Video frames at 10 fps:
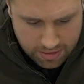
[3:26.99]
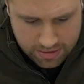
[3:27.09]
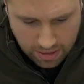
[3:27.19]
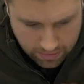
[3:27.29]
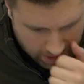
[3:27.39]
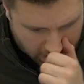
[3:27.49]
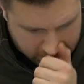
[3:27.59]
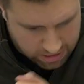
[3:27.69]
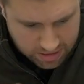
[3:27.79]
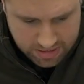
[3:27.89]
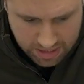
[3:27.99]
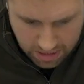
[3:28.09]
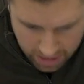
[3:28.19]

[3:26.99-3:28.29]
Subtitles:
So as you can see